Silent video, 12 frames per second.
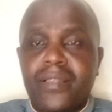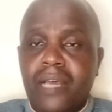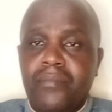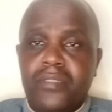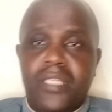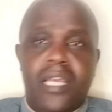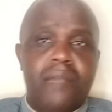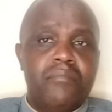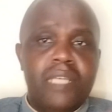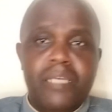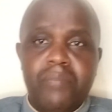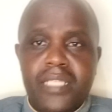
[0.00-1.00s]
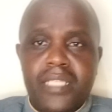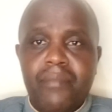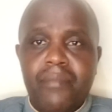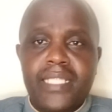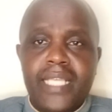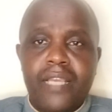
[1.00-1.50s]
Some
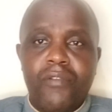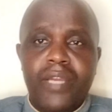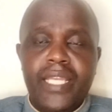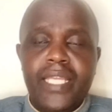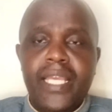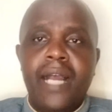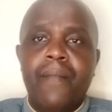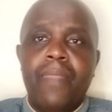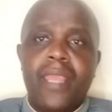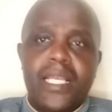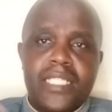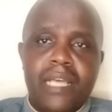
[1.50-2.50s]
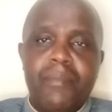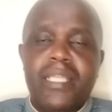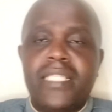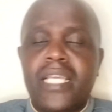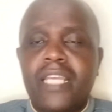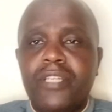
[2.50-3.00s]
may take 1 year, some may
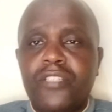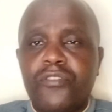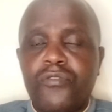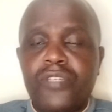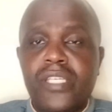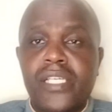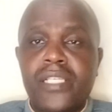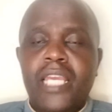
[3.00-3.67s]
take even 2 years.